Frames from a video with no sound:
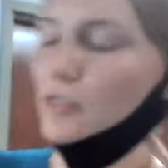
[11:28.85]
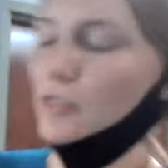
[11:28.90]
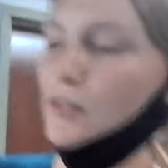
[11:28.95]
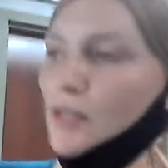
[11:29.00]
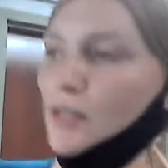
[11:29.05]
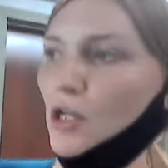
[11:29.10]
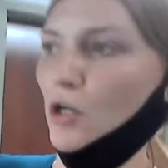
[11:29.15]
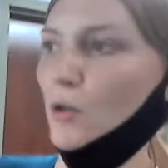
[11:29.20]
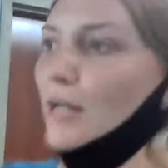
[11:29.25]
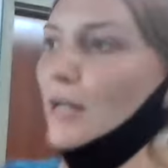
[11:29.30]

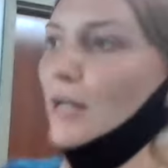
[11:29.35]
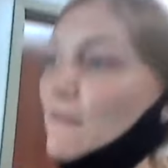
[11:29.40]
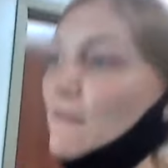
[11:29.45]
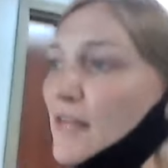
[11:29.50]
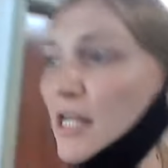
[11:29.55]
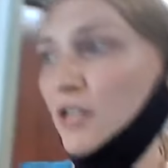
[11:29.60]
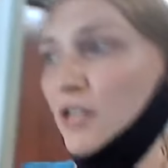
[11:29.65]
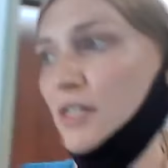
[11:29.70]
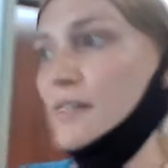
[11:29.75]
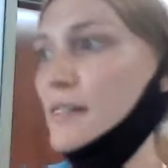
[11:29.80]
So if
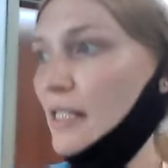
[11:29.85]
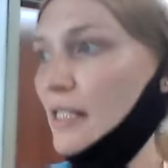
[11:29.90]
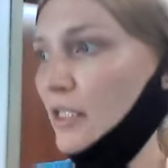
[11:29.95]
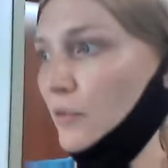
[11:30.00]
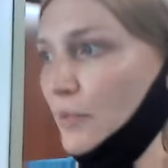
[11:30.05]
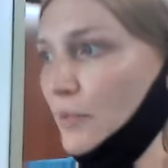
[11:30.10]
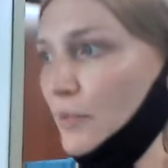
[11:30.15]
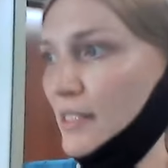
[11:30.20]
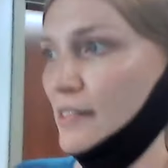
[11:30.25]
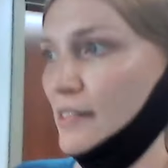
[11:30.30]
they are sick
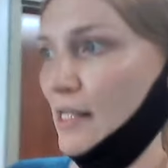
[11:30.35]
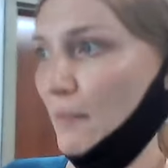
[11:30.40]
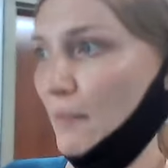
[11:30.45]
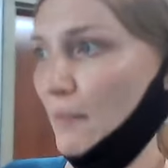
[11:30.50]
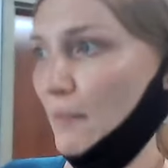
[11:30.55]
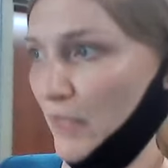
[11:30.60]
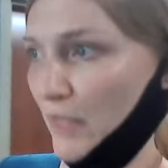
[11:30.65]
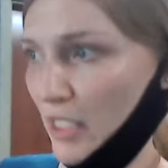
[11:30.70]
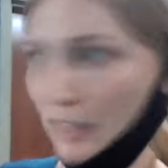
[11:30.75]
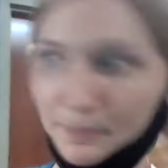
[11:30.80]
with
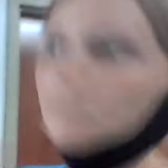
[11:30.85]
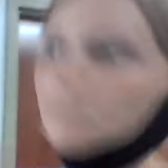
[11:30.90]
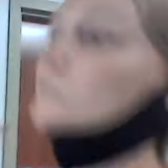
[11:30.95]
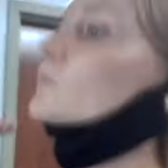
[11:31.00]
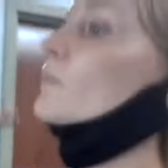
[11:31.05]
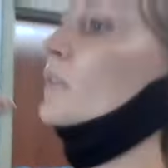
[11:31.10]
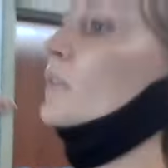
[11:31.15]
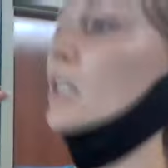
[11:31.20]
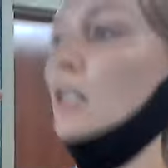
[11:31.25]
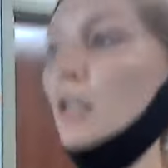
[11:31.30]
something,
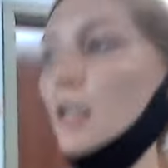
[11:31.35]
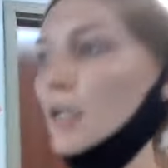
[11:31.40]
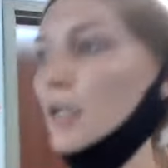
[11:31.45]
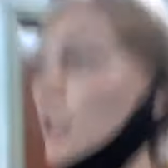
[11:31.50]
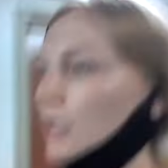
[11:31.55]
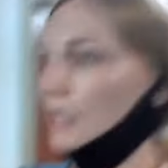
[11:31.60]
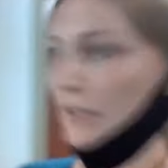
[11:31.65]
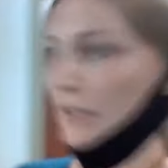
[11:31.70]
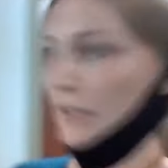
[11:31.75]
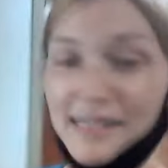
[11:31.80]

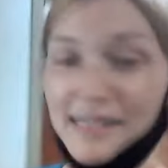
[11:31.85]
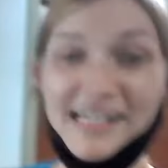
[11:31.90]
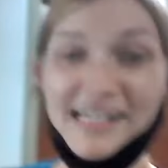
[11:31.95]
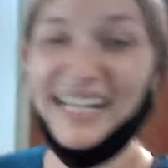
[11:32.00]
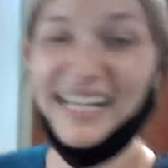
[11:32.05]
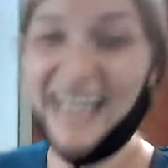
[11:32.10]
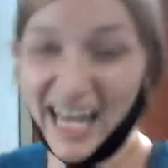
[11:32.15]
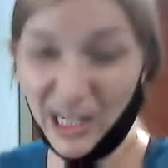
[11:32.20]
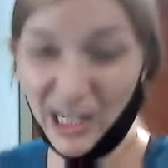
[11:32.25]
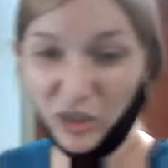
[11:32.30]
let's
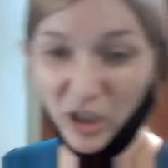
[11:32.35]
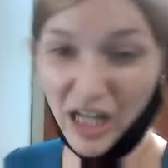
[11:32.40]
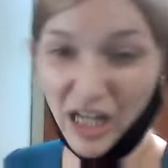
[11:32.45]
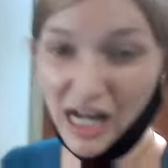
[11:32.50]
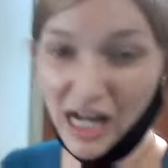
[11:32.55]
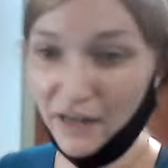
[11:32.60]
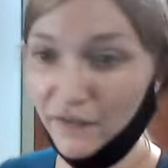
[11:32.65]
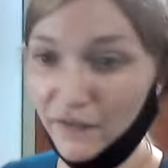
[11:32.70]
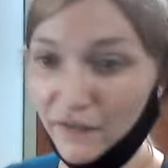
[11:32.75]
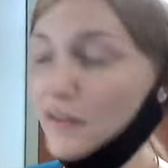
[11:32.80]
say kennel
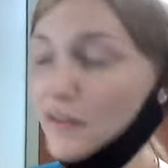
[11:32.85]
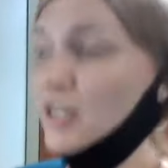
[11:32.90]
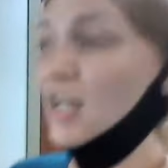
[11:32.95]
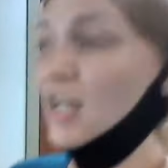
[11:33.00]
cough,